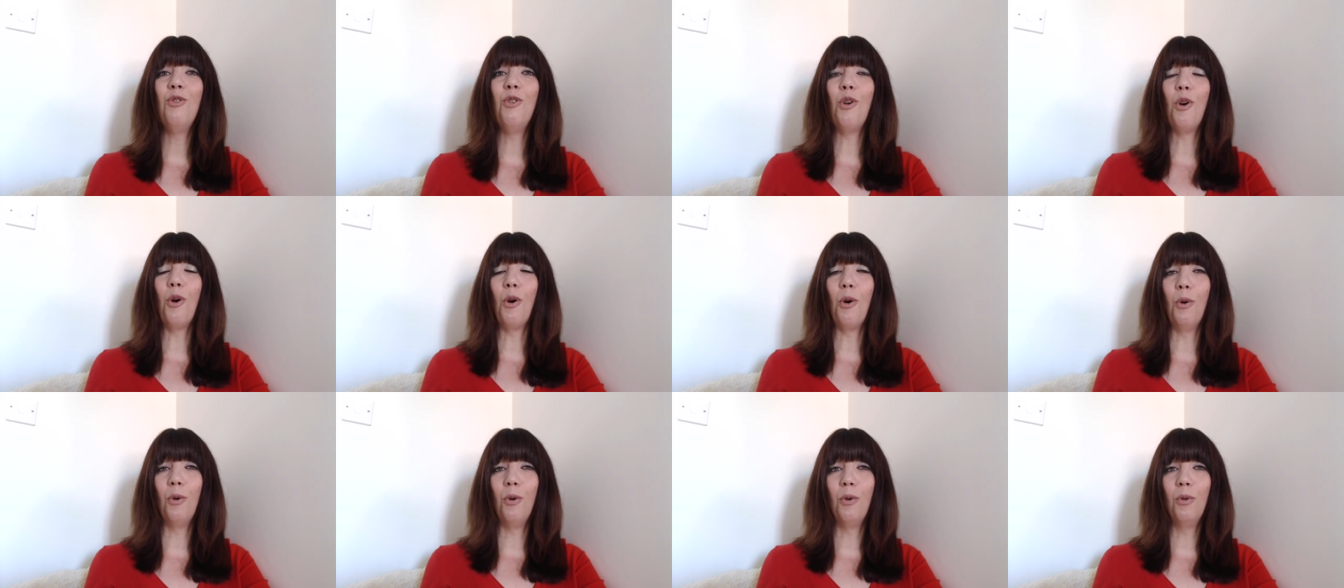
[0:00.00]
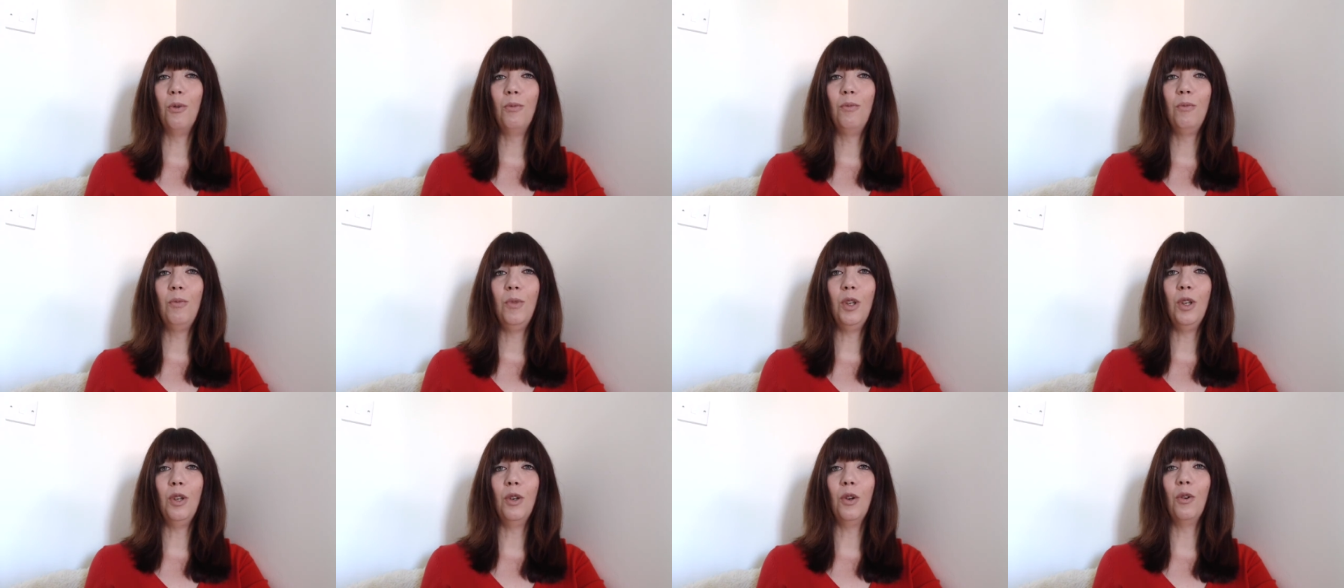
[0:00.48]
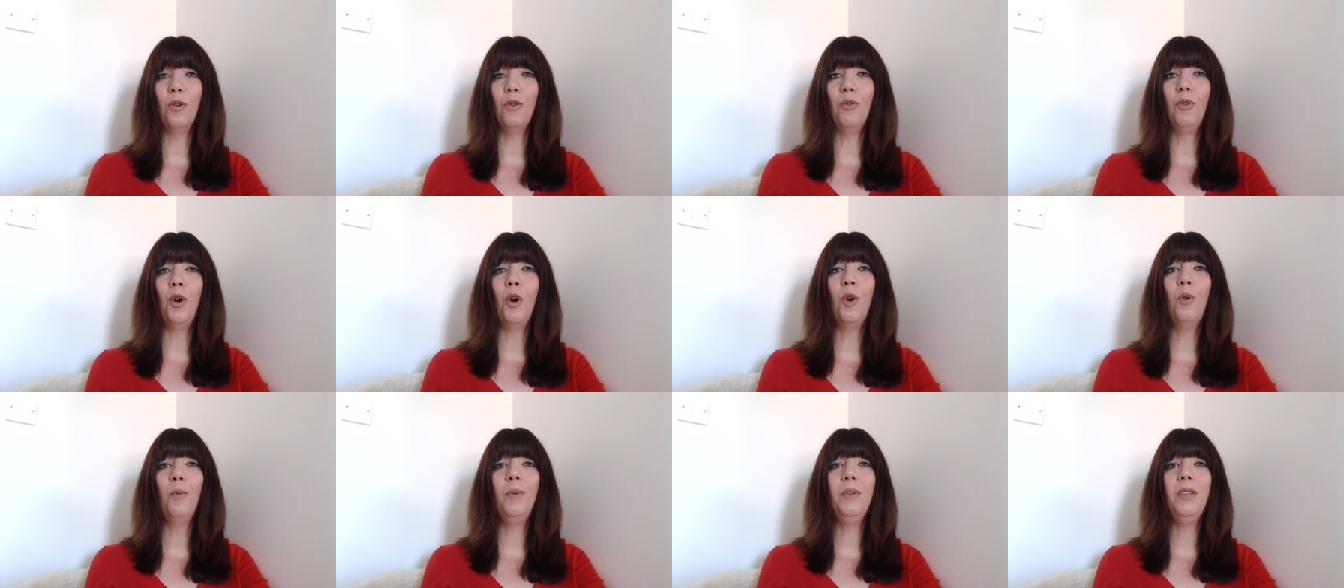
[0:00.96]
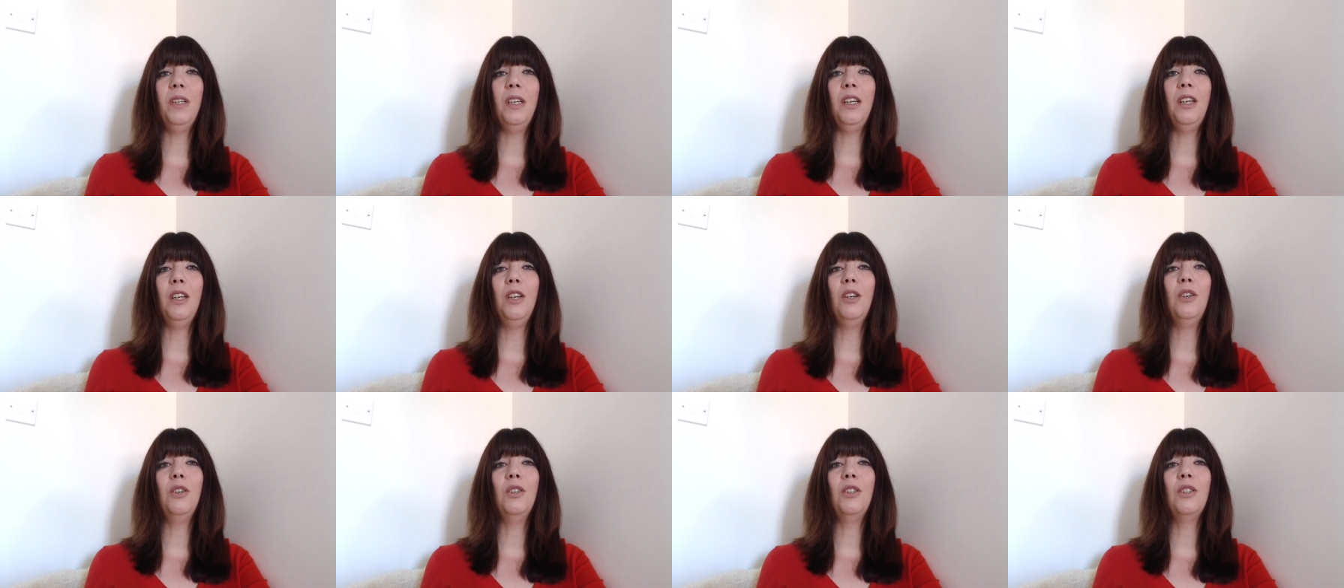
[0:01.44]
know. You know,
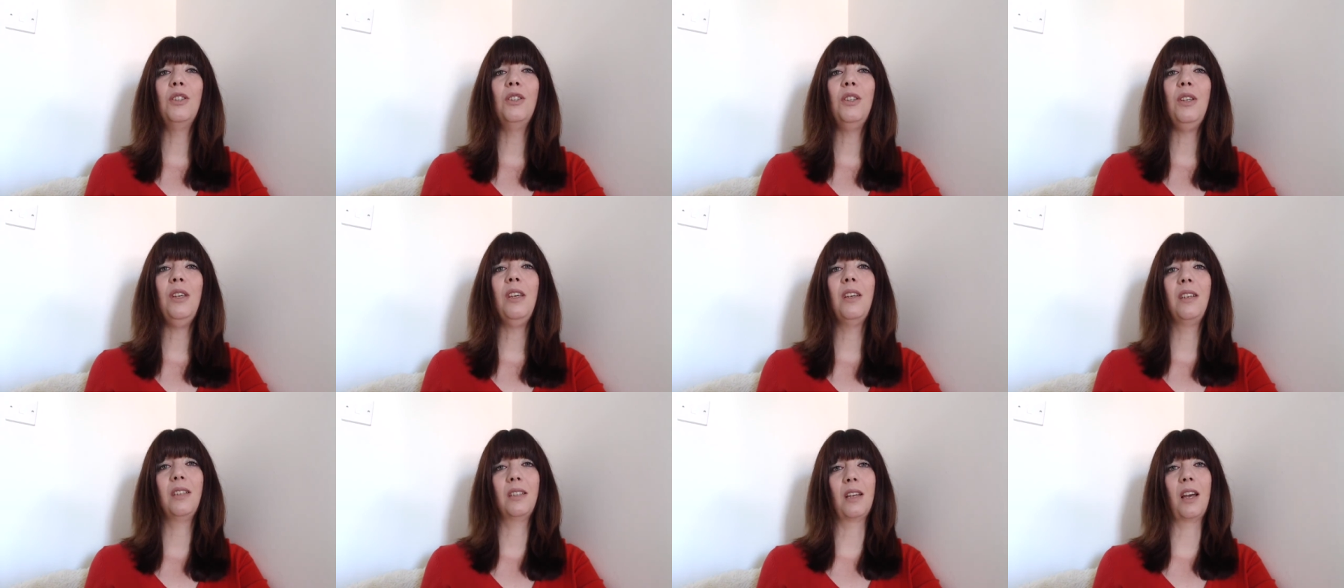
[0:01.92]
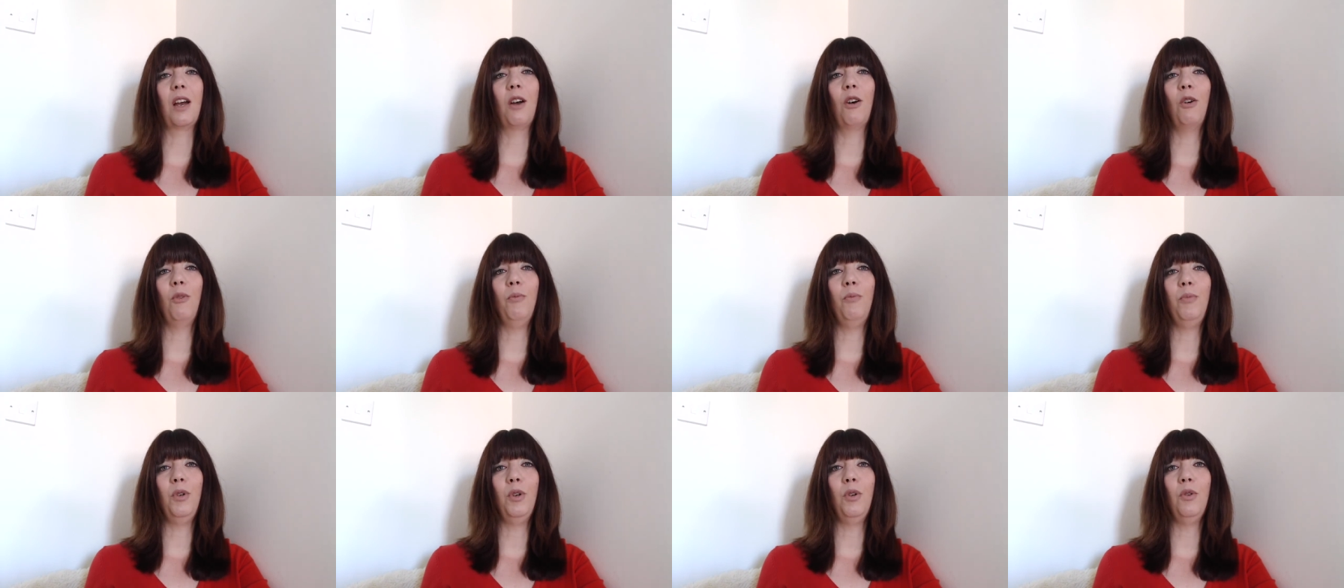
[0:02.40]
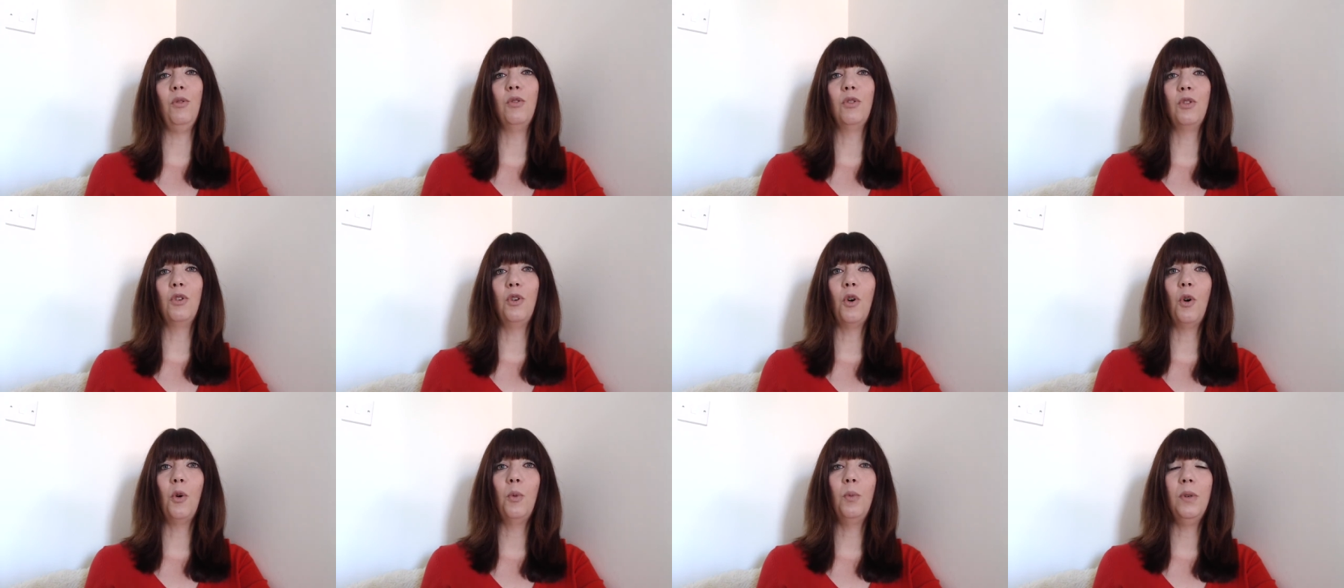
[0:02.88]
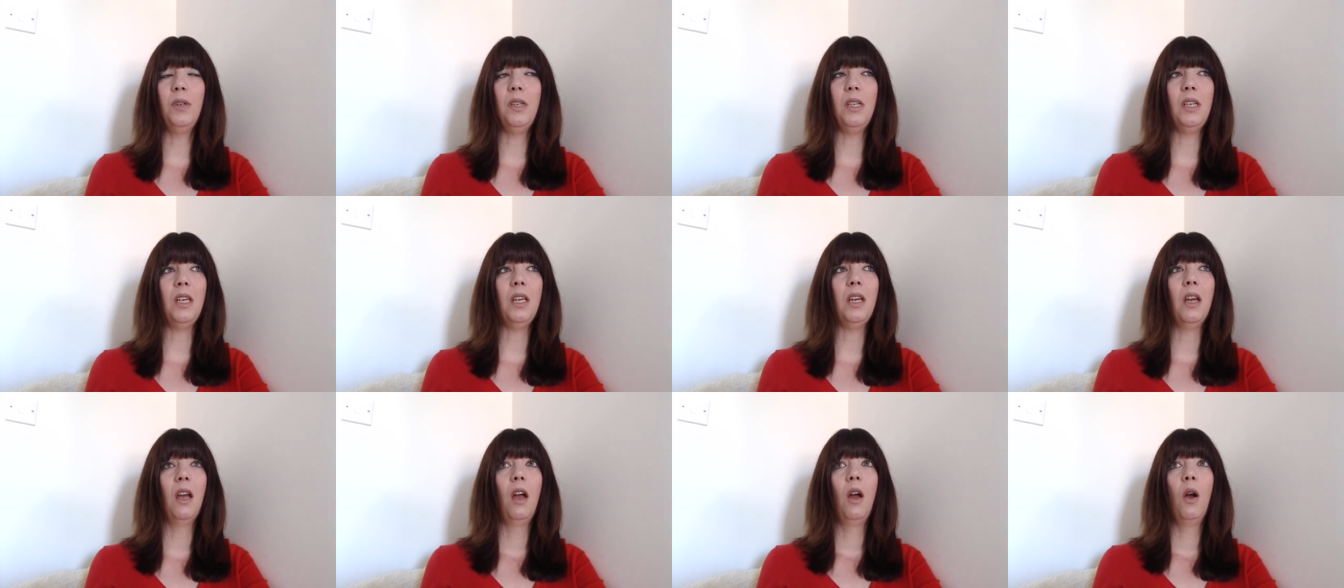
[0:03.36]
nobody seeks out abuse,
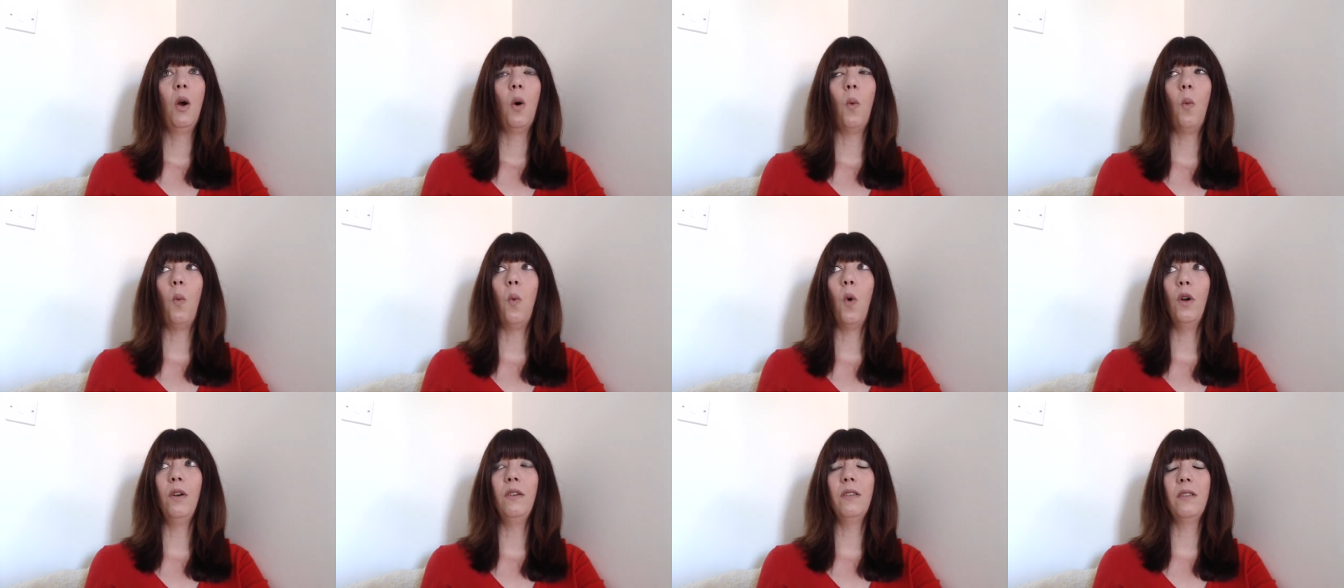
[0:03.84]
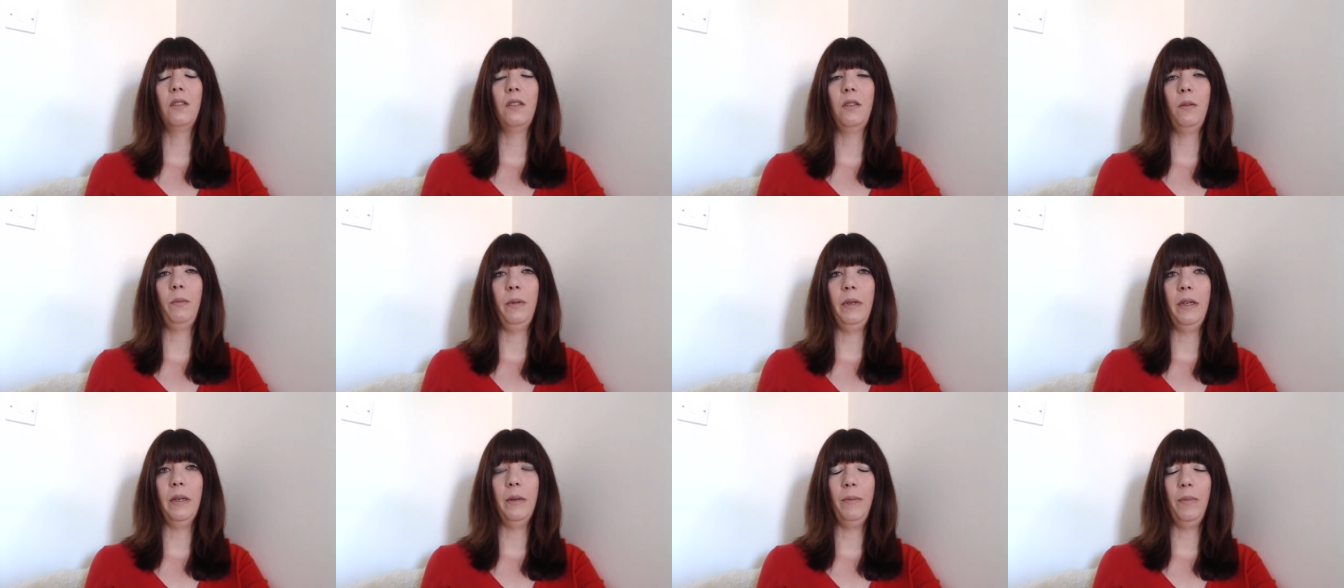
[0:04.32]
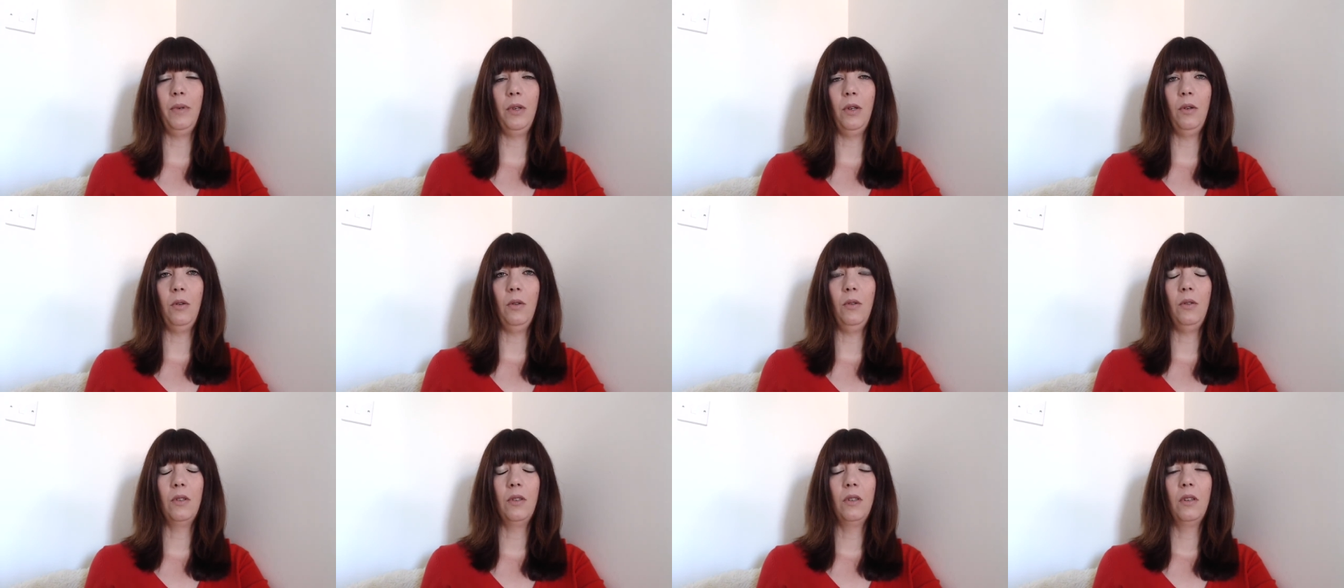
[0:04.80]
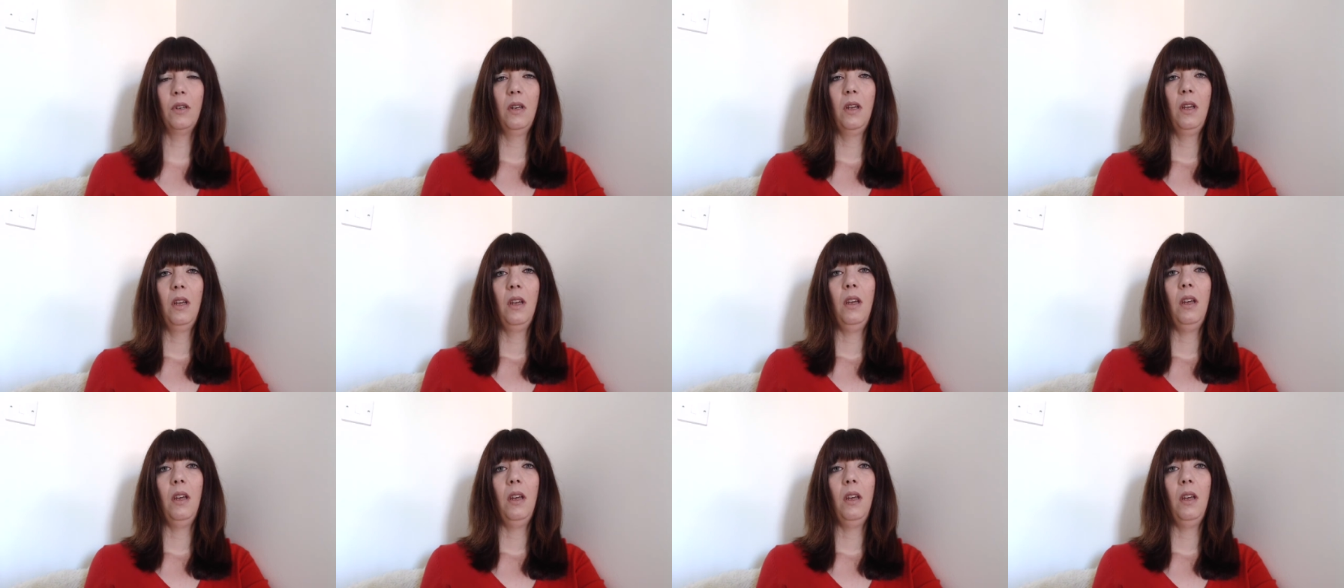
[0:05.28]
nobody wants to be abused.